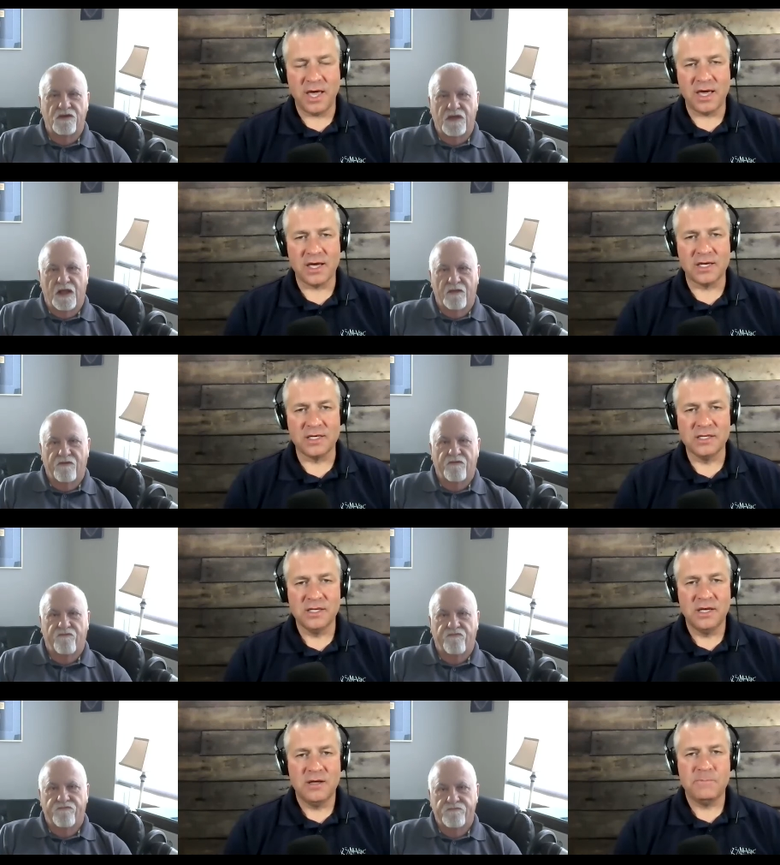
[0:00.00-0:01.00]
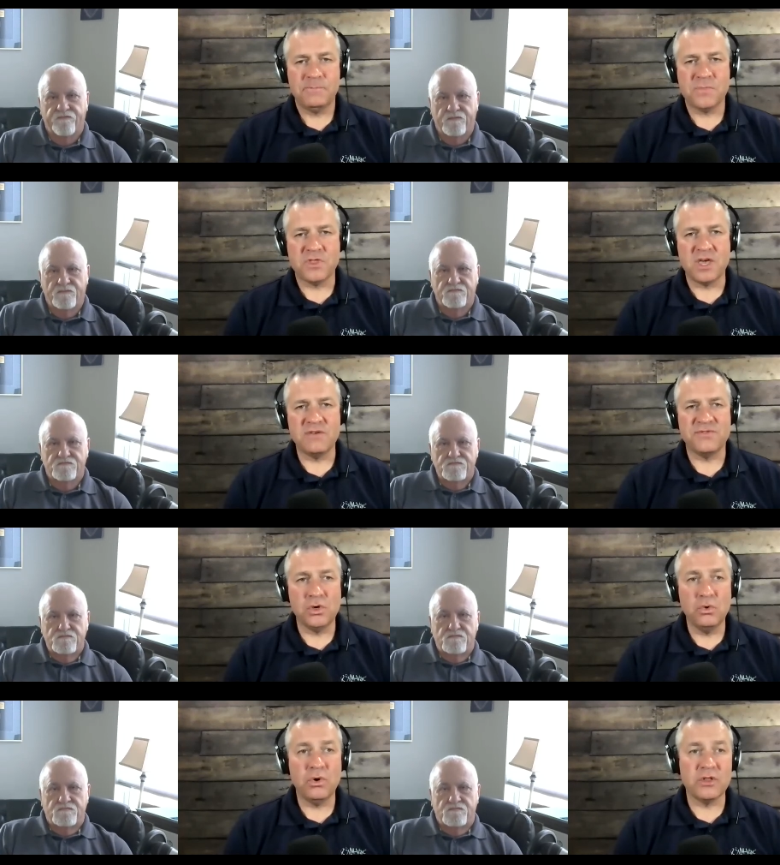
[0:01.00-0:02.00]
Speaker 1: And
Speaker 2: they
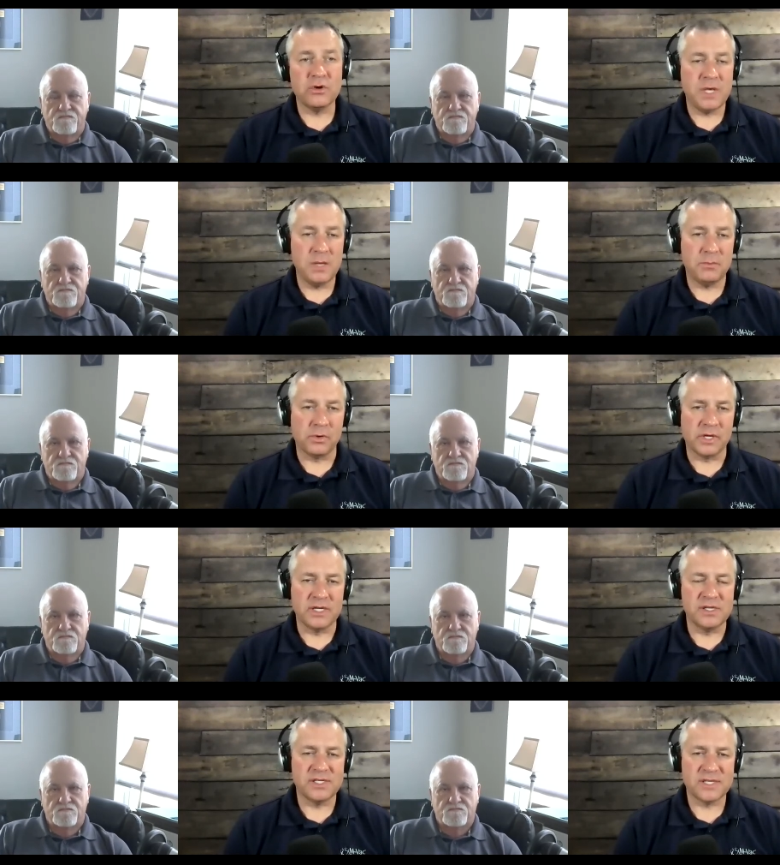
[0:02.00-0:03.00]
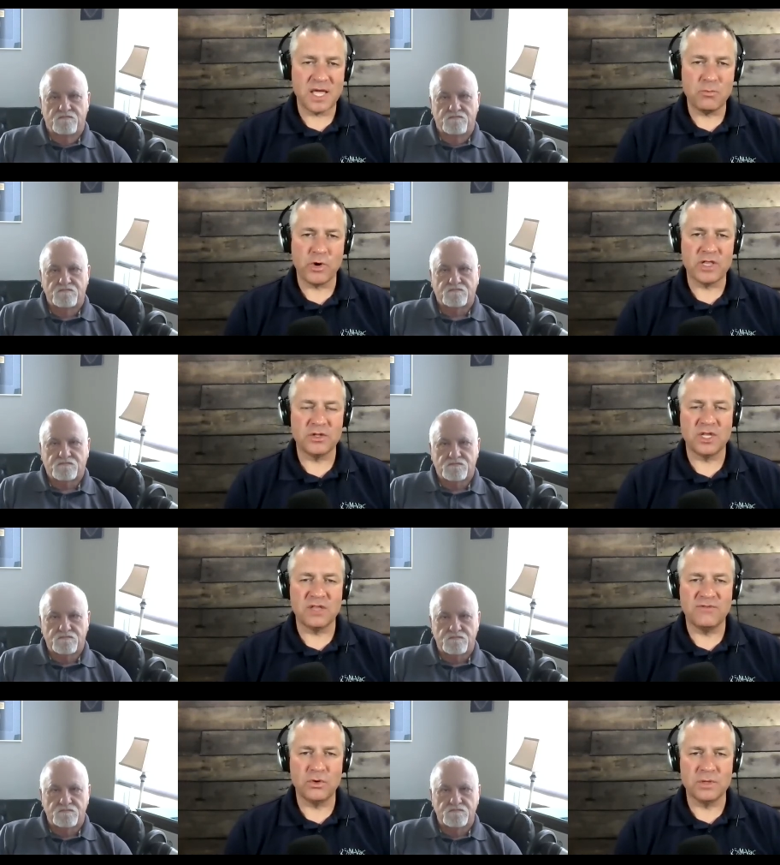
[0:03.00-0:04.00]
view other people in the same way that
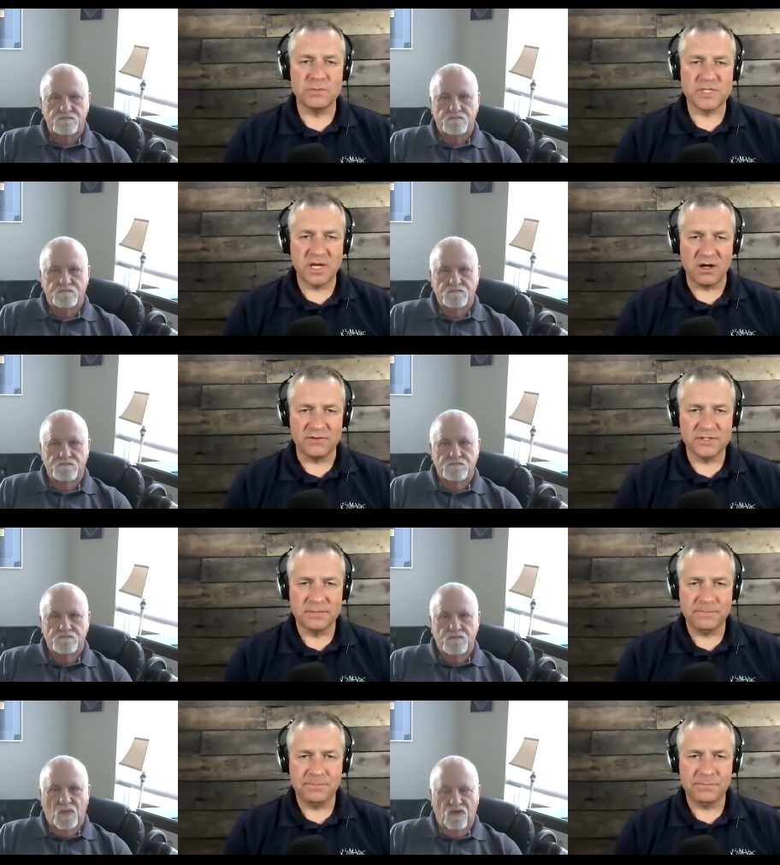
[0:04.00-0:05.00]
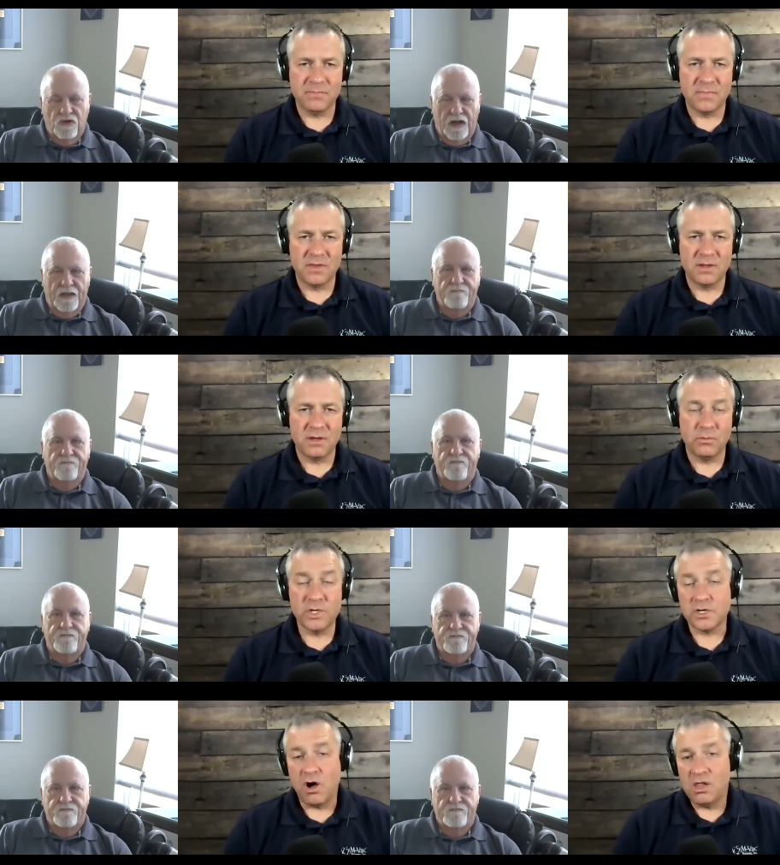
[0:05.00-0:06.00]
they view themselves.
Speaker 1: Right.
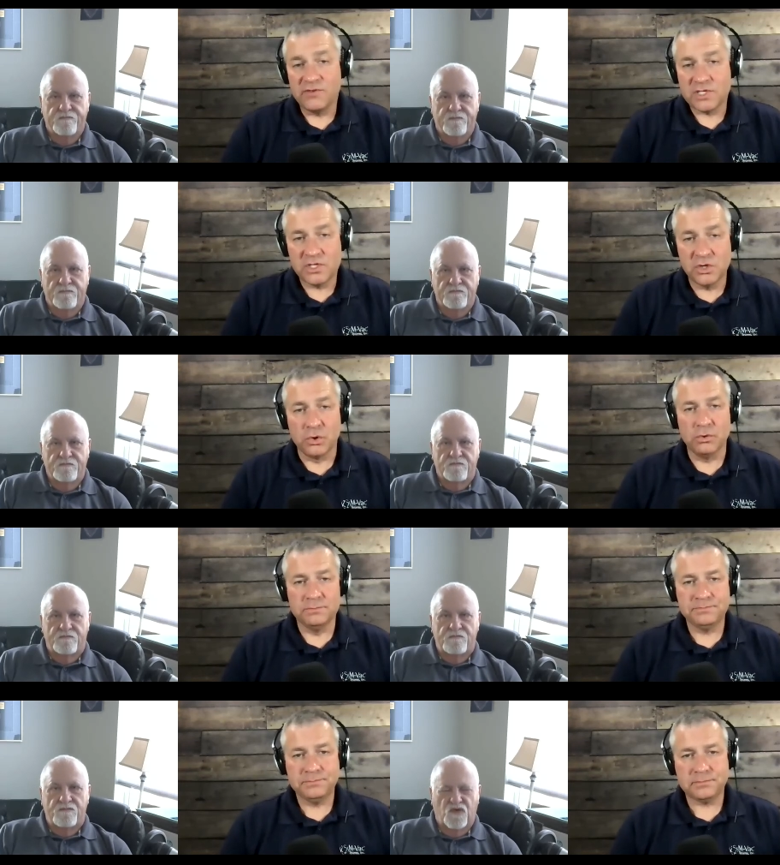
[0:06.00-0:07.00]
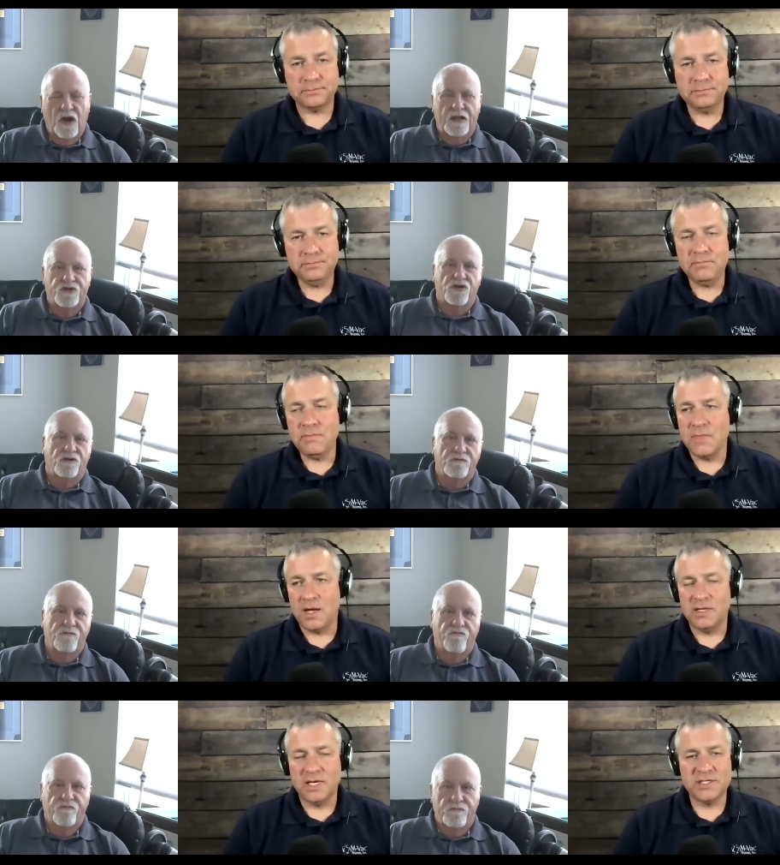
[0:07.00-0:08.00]
Speaker 2: Which all of us do. Right. Sure.
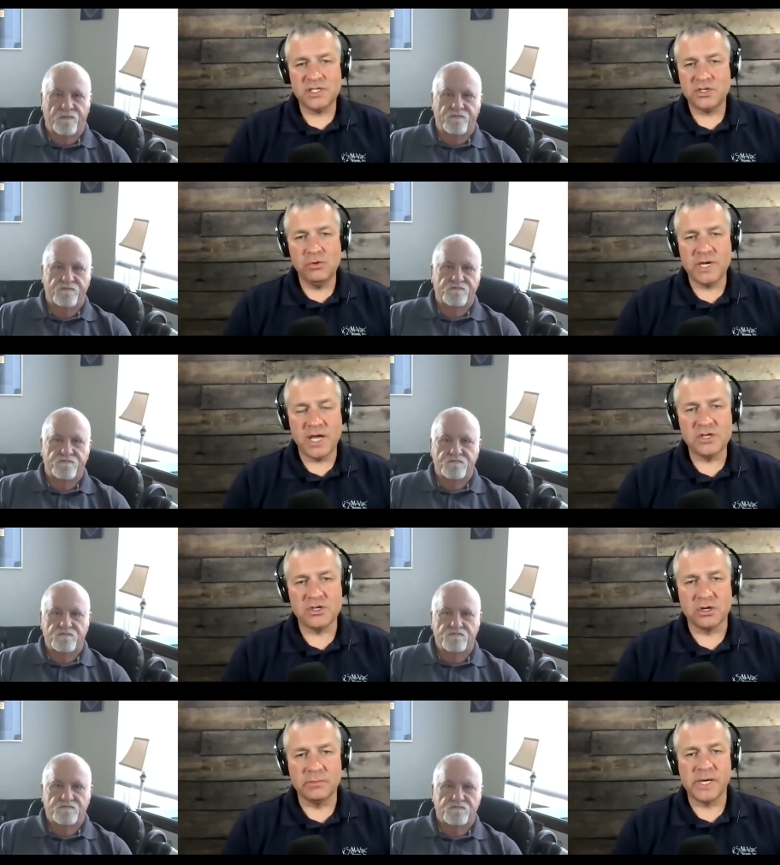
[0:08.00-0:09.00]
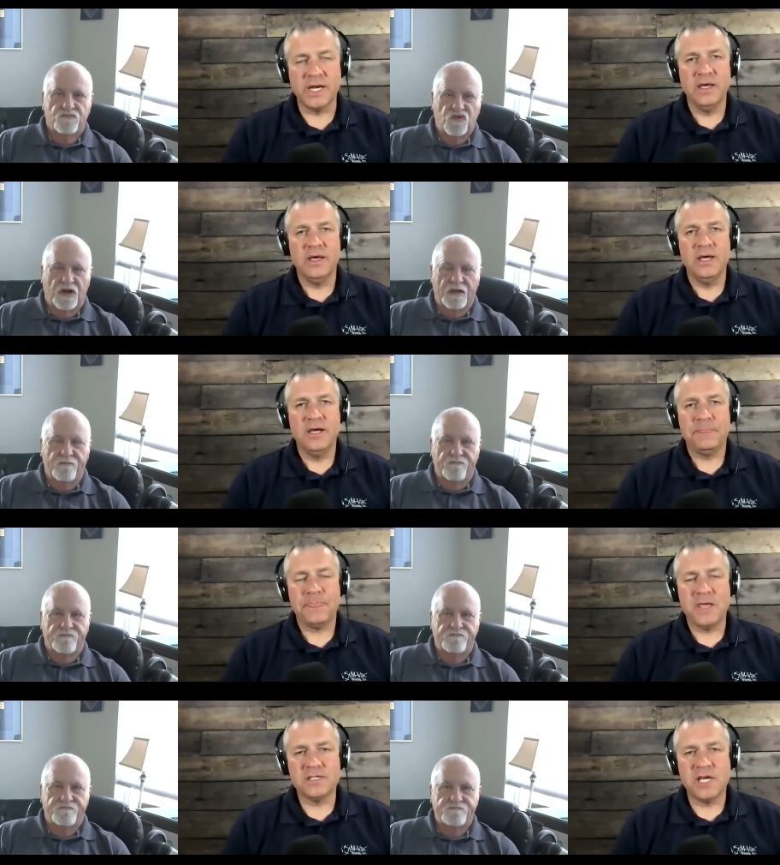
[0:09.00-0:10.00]
That's just human nature. But right.
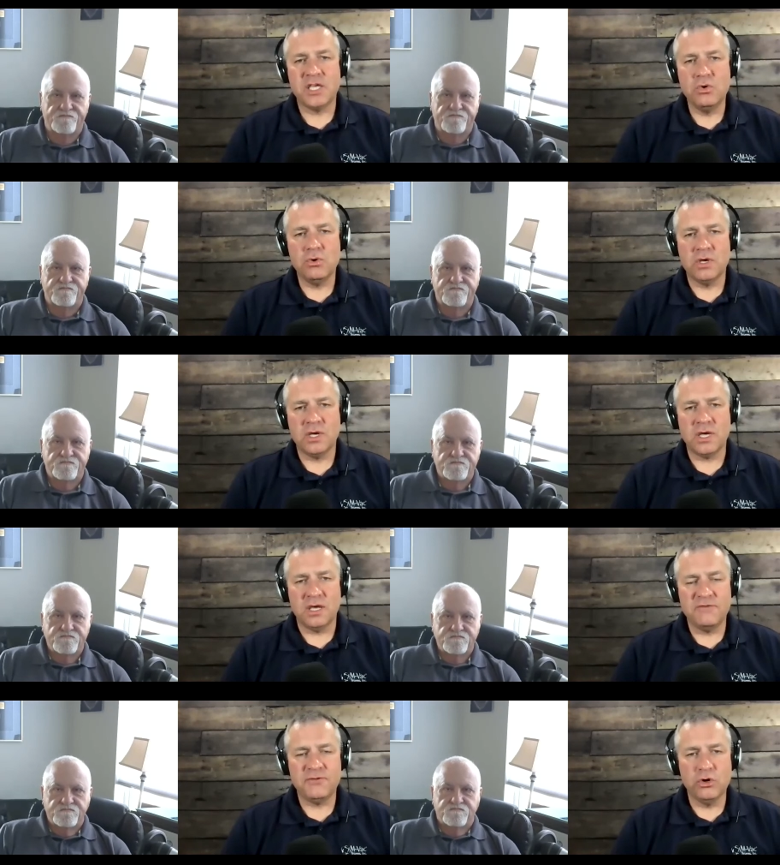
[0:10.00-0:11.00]
it's like you, if